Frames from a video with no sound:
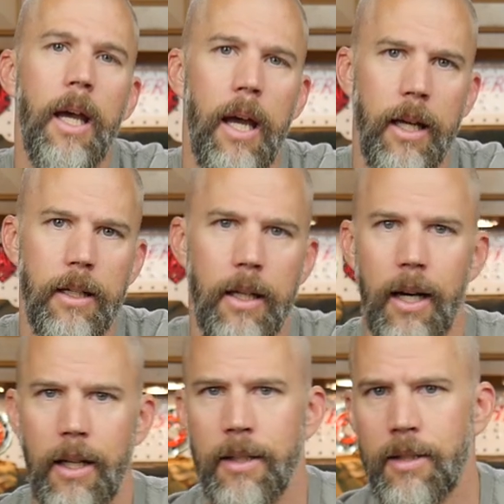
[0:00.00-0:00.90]
and
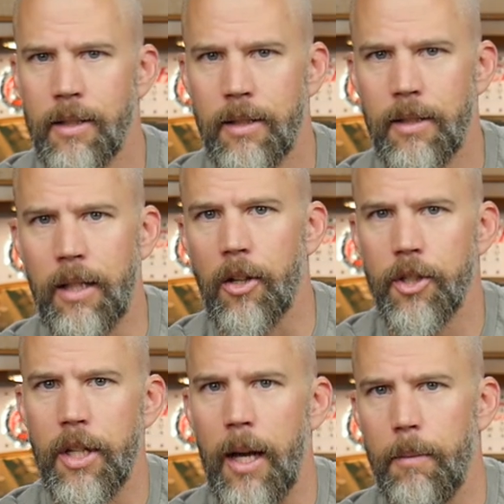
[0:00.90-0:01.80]
uh, it's
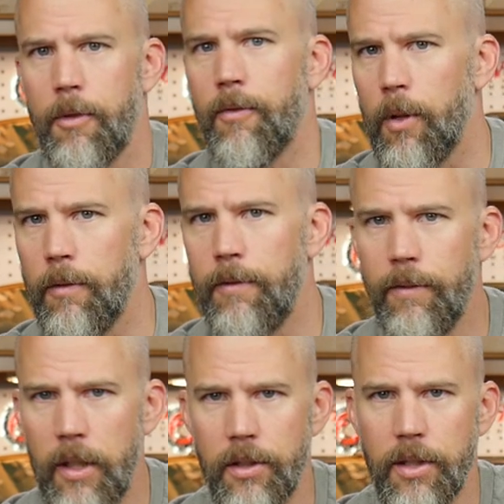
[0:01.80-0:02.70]
stair-stepped for
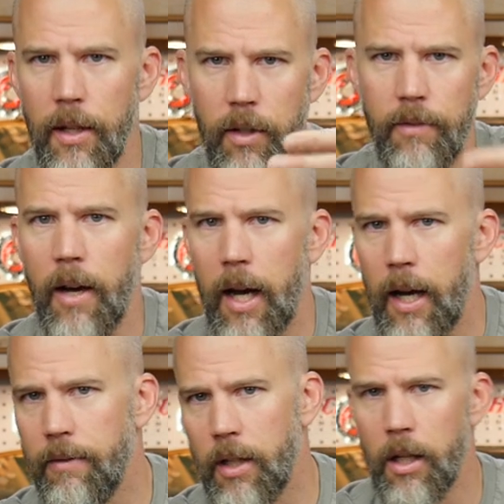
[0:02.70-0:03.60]
fifty,
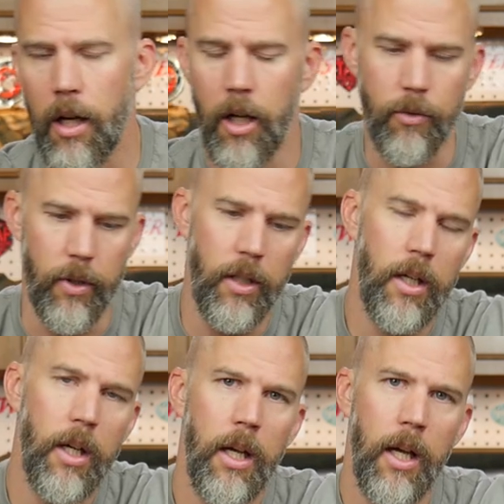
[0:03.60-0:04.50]
seventy-five, and one hundred.
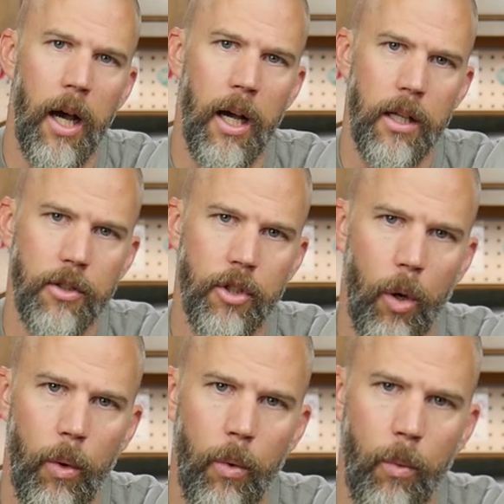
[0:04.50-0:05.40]
Uh,
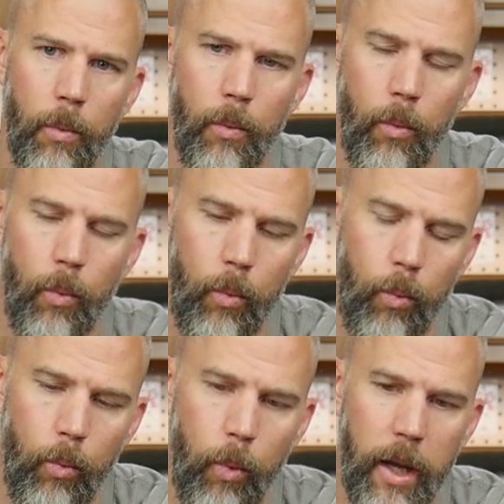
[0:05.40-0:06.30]
so
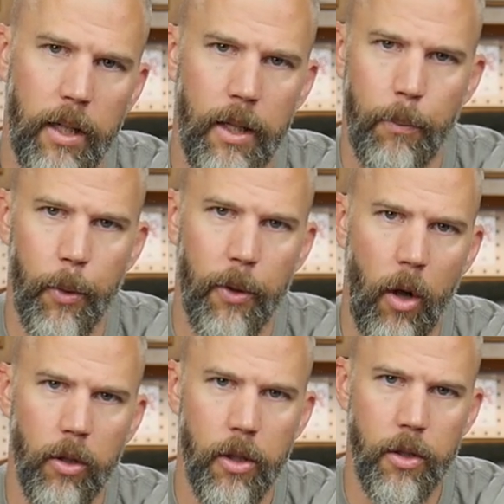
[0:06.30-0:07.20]
we end up with
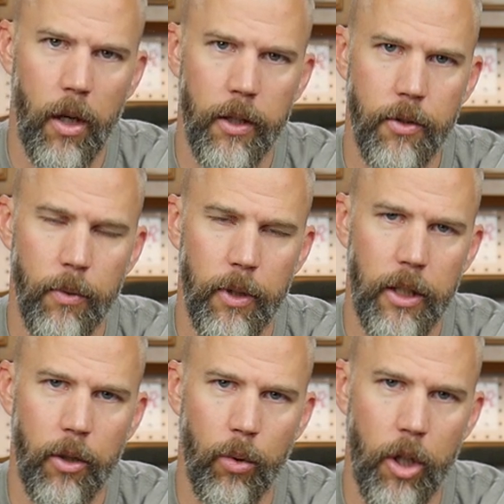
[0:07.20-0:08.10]
all our targets
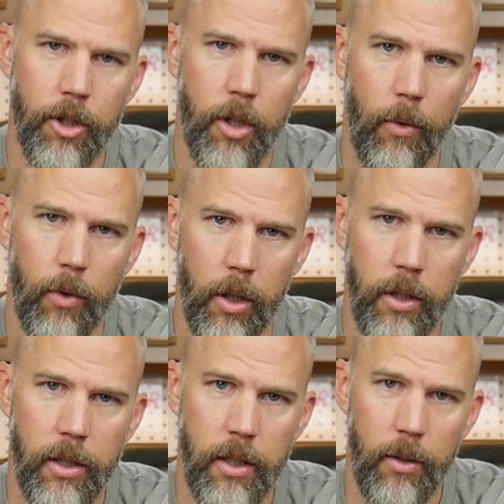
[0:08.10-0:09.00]
really crushed over
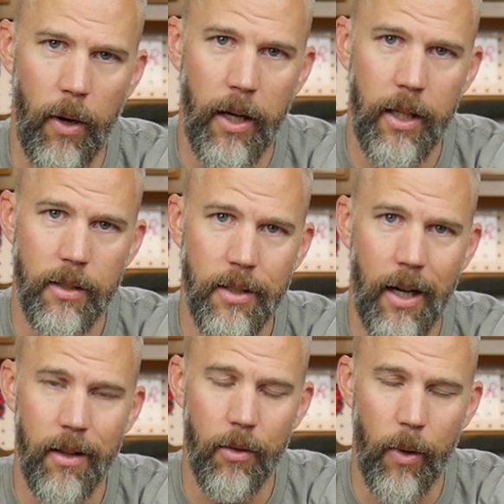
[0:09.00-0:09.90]
into the right-hand
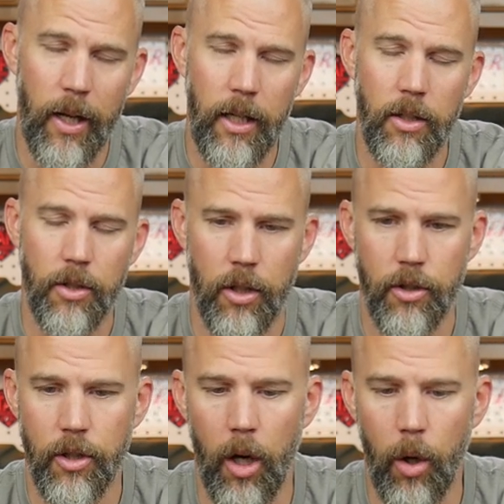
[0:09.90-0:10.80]
side of the range.
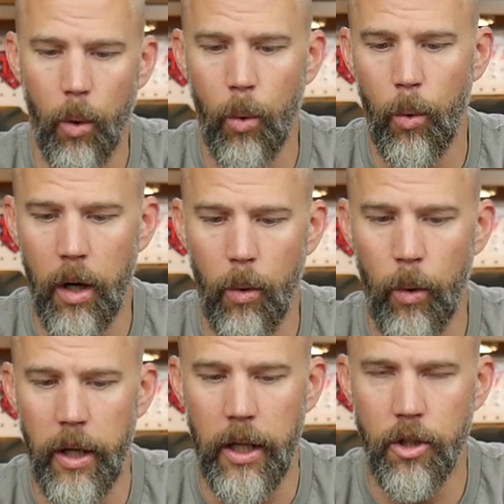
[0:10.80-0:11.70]
So
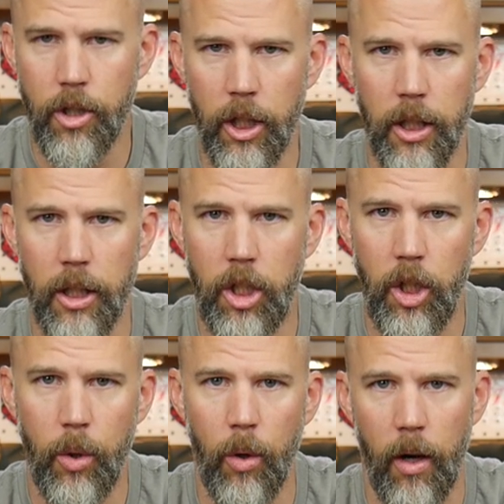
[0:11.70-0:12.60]
we took a
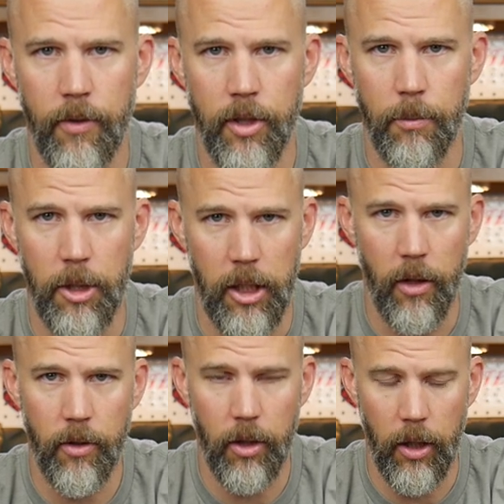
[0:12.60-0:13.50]
cue off of some of the
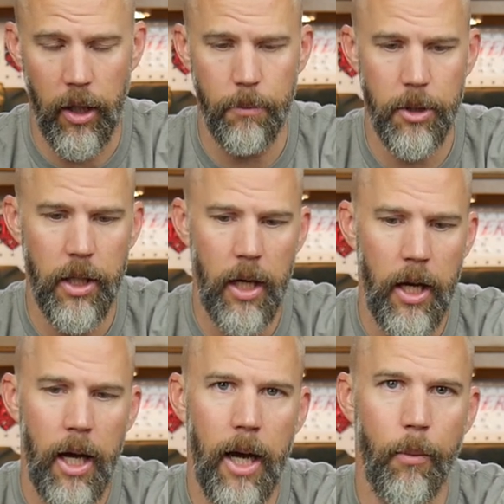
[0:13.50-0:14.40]
other clubs,
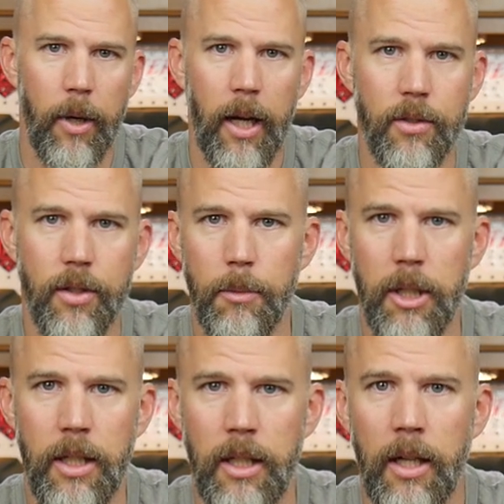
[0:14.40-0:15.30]
and we got some
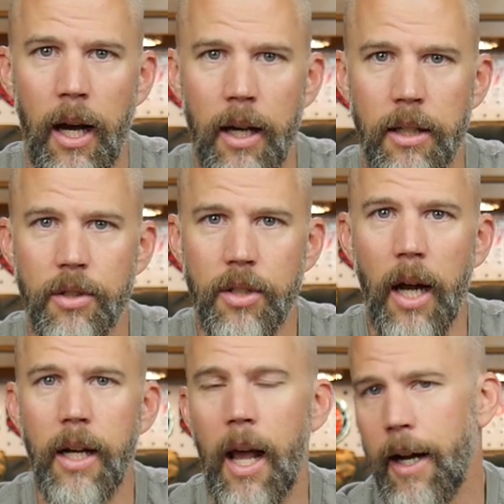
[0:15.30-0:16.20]
of the uh,
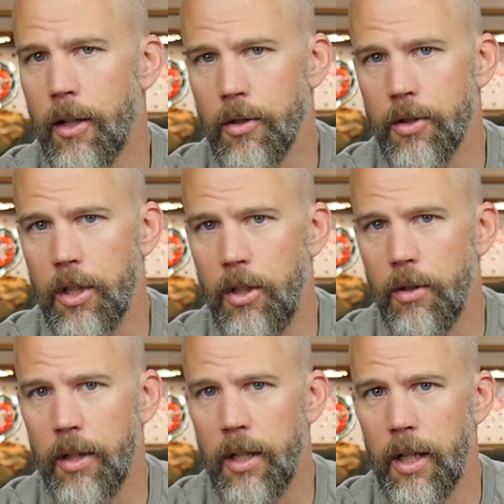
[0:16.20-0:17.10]
sign hangers that you
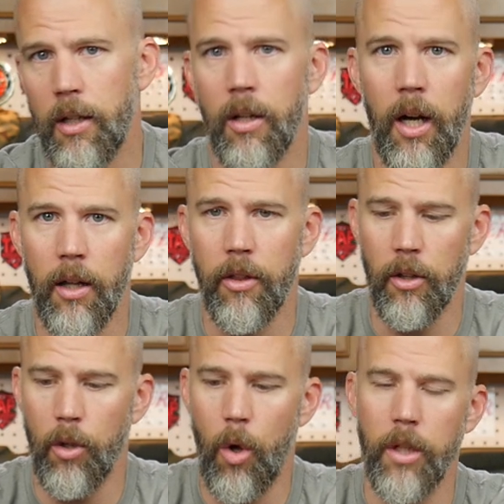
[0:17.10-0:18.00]
can get, uh, the
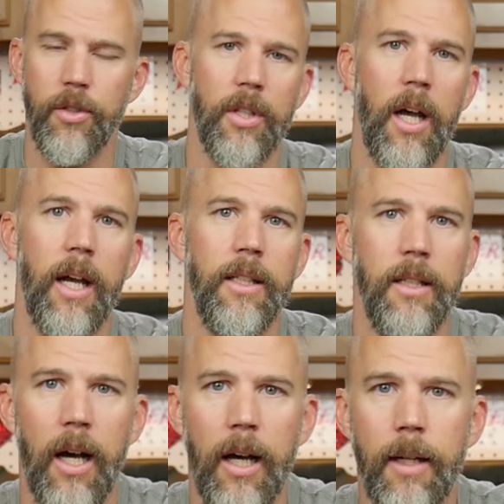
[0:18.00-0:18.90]
lawn
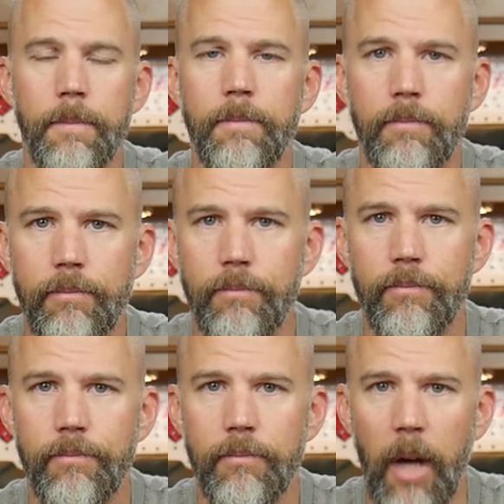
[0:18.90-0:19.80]
sign uh,
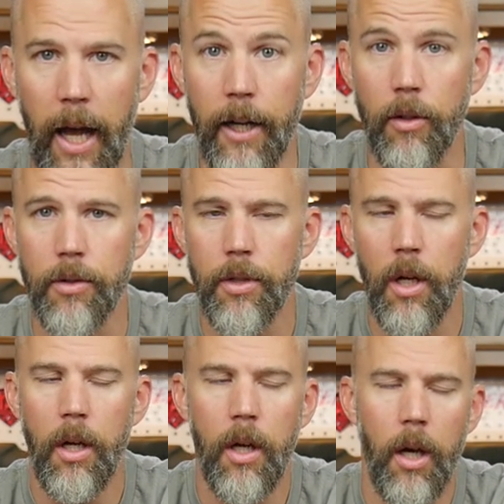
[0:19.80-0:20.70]
hangers
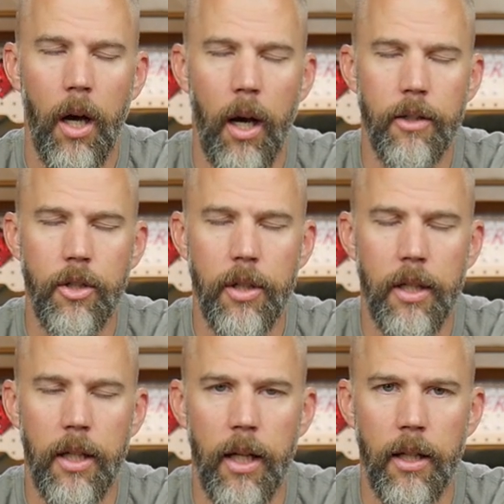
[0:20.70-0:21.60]
uh, that you can
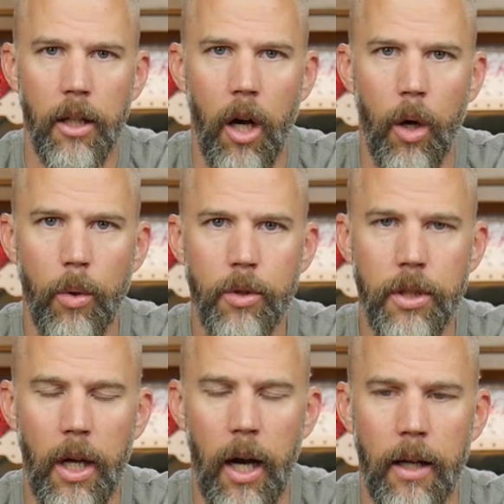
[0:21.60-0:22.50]
get at
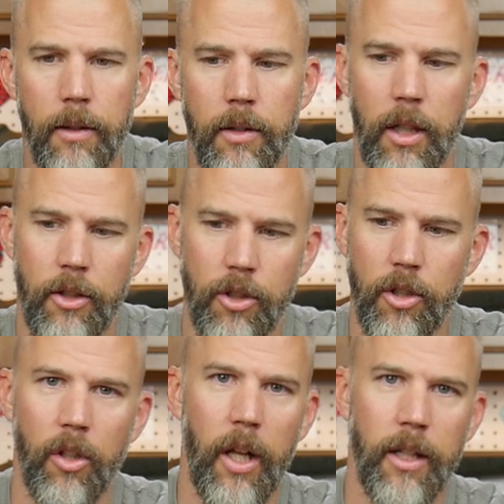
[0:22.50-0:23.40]
Lowe's. Uh, they just
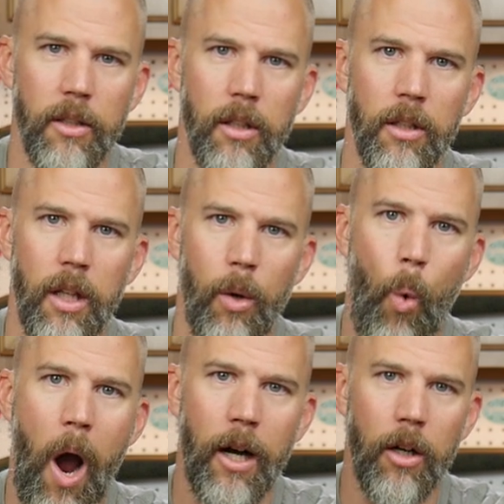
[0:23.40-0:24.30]
look like a little uh,
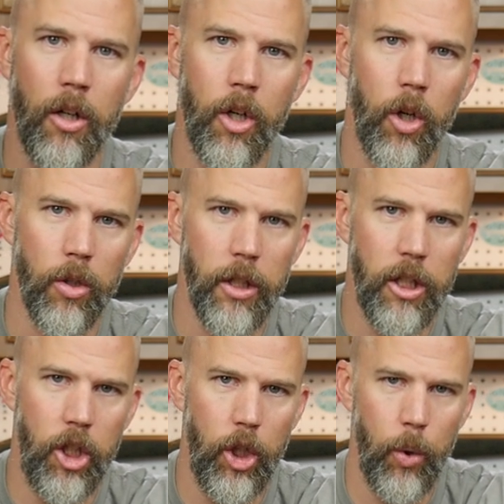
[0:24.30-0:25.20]
wire curly
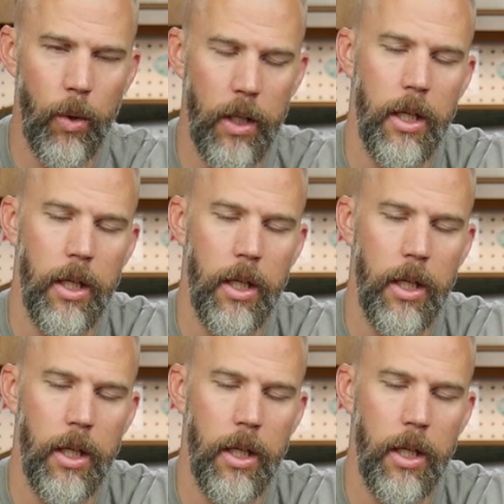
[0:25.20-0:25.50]
cue,